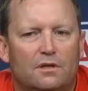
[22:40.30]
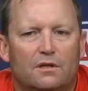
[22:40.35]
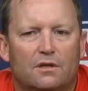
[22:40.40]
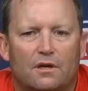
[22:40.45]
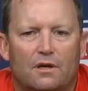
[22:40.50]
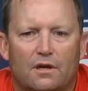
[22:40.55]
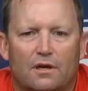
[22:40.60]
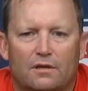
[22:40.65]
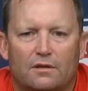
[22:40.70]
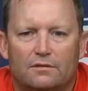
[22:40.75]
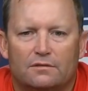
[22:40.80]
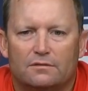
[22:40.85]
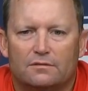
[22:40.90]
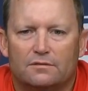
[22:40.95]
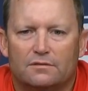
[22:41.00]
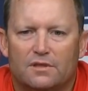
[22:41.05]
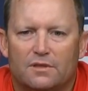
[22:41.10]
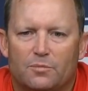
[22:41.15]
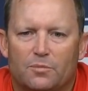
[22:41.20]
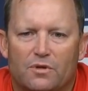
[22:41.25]
uh,
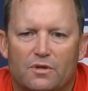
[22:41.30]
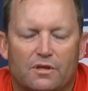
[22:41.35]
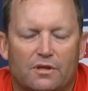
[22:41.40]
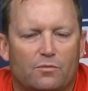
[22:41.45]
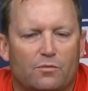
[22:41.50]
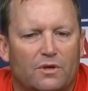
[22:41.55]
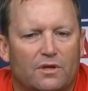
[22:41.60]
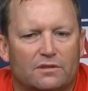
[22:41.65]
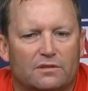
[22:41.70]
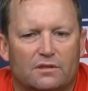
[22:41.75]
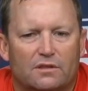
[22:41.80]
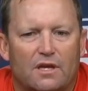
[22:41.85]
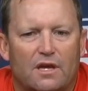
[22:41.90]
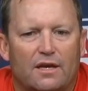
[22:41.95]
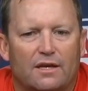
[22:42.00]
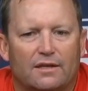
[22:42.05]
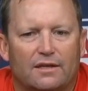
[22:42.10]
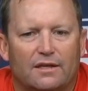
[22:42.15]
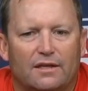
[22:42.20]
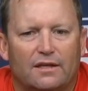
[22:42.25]
typically wins a
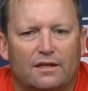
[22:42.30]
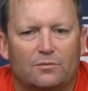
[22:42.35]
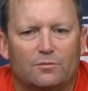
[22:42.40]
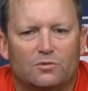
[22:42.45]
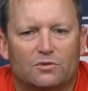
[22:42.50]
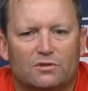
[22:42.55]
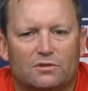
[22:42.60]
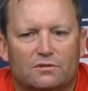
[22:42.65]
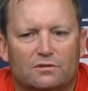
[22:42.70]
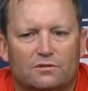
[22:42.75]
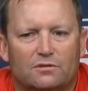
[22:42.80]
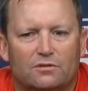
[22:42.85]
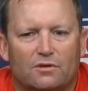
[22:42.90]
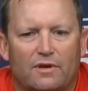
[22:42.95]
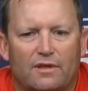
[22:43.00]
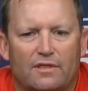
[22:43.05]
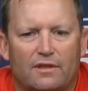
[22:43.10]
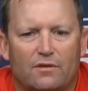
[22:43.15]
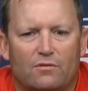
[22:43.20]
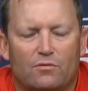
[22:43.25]
lot of games. So
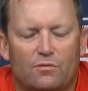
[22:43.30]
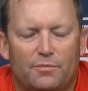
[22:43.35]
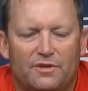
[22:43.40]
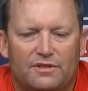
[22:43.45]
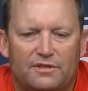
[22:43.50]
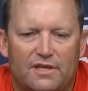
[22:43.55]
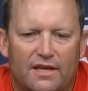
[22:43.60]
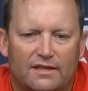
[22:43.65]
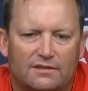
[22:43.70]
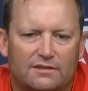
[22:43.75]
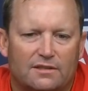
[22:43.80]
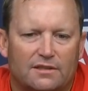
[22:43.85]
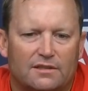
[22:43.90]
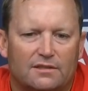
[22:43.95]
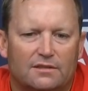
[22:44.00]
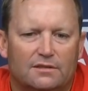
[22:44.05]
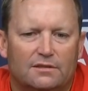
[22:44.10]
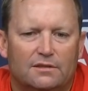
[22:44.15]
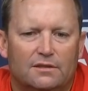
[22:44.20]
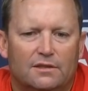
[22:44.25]
I think we'll be
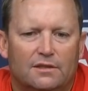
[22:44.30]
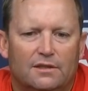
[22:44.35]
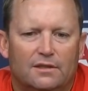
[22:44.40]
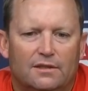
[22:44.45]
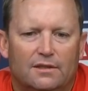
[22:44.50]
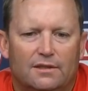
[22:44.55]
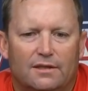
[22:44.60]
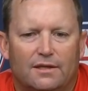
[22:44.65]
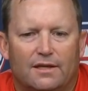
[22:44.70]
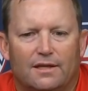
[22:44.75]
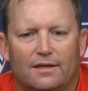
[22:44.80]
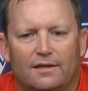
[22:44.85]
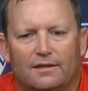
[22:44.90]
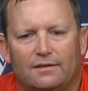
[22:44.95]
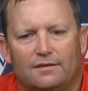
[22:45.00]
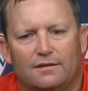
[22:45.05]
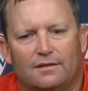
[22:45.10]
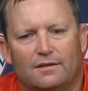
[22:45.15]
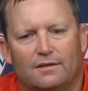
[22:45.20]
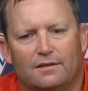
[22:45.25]
tested,
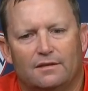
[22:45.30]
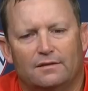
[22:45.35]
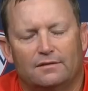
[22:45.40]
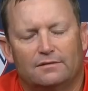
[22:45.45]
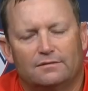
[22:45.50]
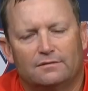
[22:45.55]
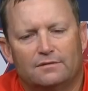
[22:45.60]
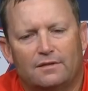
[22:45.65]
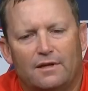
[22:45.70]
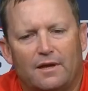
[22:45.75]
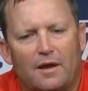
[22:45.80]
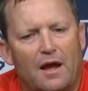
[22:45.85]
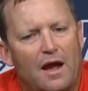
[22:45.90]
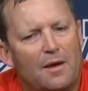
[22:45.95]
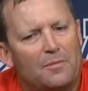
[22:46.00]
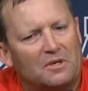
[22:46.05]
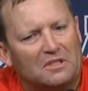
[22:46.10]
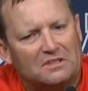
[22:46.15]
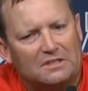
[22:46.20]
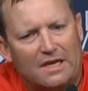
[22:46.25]
and uh,
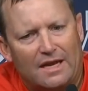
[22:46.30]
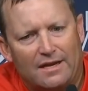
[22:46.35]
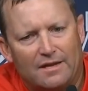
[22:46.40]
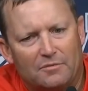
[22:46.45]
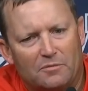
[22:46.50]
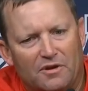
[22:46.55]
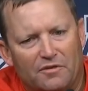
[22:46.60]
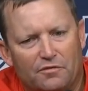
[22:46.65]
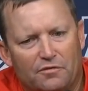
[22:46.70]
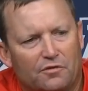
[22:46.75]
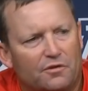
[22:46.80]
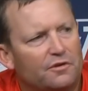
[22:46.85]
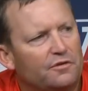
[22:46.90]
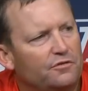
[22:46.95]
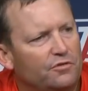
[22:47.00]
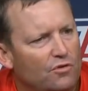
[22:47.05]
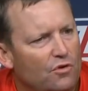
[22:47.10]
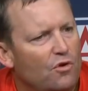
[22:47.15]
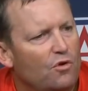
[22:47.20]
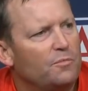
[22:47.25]
I'm excited. We have
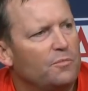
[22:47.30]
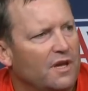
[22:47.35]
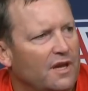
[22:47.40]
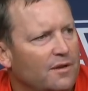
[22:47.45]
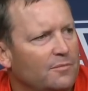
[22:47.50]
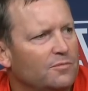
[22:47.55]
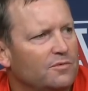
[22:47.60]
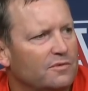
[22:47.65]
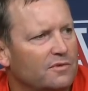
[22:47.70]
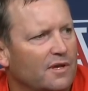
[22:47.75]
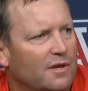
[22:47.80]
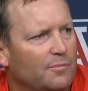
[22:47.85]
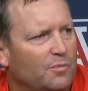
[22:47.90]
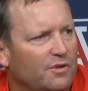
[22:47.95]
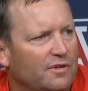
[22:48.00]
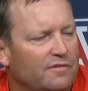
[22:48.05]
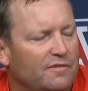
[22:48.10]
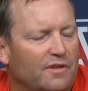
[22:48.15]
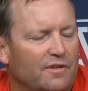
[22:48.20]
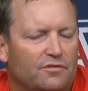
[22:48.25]
32 home games. I
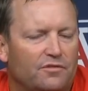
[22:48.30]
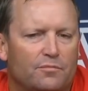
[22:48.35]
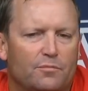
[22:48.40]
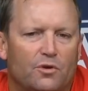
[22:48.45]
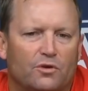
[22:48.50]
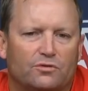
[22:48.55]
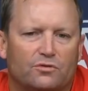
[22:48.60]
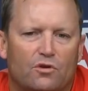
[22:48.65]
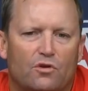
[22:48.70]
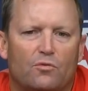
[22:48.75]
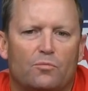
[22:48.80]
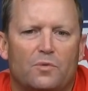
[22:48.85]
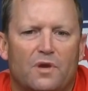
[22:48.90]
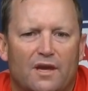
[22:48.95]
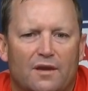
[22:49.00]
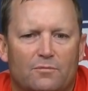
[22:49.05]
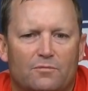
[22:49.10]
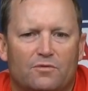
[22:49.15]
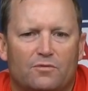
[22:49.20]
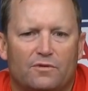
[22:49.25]
believe that's the most home
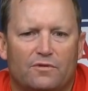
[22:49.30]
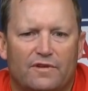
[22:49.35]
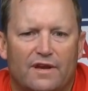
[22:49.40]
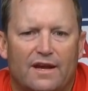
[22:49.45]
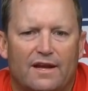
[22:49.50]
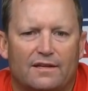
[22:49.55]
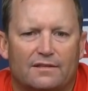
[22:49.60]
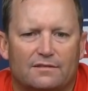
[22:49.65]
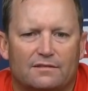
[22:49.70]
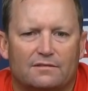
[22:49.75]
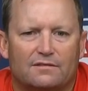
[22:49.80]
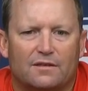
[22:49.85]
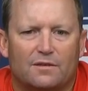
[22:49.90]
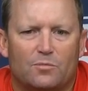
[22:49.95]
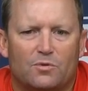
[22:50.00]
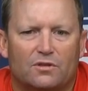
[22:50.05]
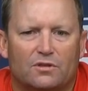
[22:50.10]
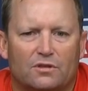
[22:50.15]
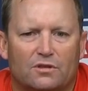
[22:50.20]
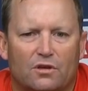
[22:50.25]
games we've had since
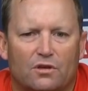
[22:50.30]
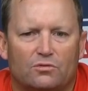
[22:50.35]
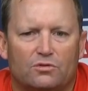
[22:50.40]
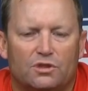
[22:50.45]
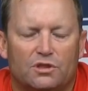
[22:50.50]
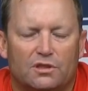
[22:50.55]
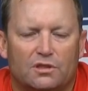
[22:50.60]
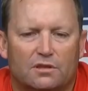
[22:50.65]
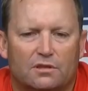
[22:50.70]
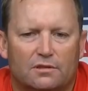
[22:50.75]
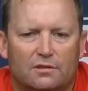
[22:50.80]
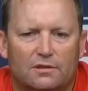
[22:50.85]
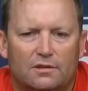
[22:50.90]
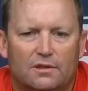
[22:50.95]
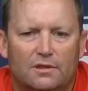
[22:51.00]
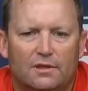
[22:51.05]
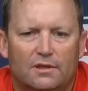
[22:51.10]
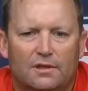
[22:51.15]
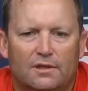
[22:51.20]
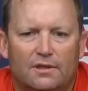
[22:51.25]
I've been the coach here,
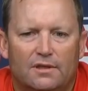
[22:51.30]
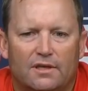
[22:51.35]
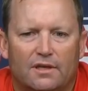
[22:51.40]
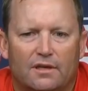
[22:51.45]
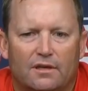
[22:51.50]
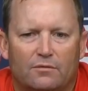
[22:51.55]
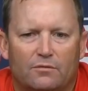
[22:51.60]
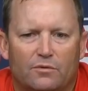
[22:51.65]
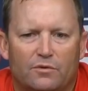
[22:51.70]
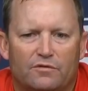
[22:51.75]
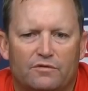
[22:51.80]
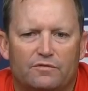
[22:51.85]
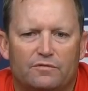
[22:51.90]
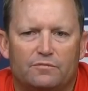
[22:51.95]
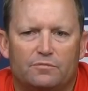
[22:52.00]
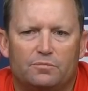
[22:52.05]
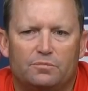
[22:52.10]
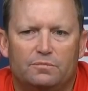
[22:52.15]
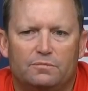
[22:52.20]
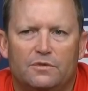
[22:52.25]
and we've
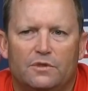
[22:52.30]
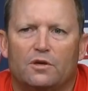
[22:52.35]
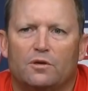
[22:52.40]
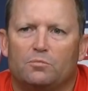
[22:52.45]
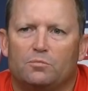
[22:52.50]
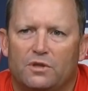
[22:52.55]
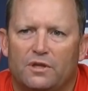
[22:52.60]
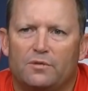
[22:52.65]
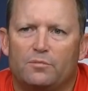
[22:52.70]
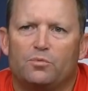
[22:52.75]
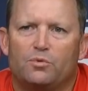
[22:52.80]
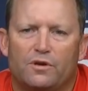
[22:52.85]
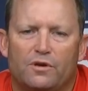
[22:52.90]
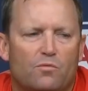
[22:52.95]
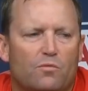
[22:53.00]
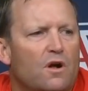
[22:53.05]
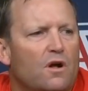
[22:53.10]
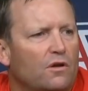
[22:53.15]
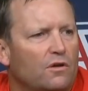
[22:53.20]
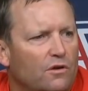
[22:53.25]
you know played pretty
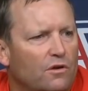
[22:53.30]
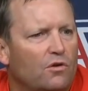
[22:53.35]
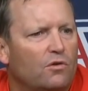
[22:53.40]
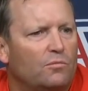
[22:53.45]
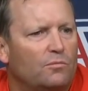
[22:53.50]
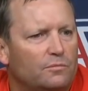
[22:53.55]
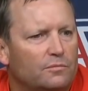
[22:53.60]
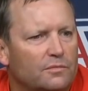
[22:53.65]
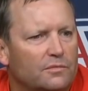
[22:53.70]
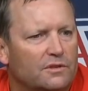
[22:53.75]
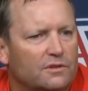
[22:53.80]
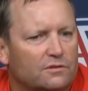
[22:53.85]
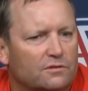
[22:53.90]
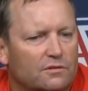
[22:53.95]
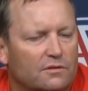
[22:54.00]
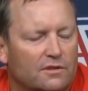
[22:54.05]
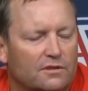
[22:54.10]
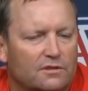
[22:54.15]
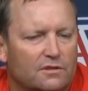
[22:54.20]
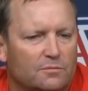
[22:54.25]
well at home, and
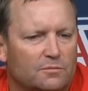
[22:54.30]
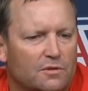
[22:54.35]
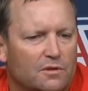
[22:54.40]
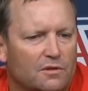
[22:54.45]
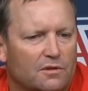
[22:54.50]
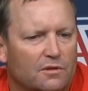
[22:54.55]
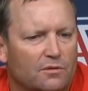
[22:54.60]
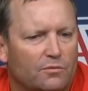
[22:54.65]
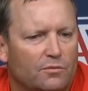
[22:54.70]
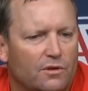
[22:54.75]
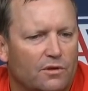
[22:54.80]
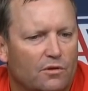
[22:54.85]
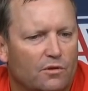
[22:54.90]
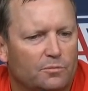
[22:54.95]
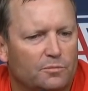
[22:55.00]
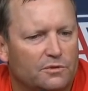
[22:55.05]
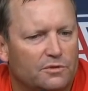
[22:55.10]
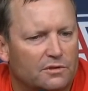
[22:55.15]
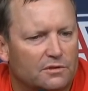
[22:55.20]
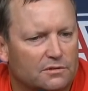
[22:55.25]
so that's something that we
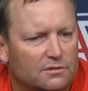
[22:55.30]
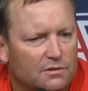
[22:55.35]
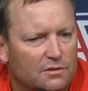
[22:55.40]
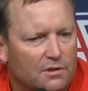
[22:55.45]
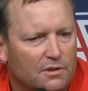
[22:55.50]
hope to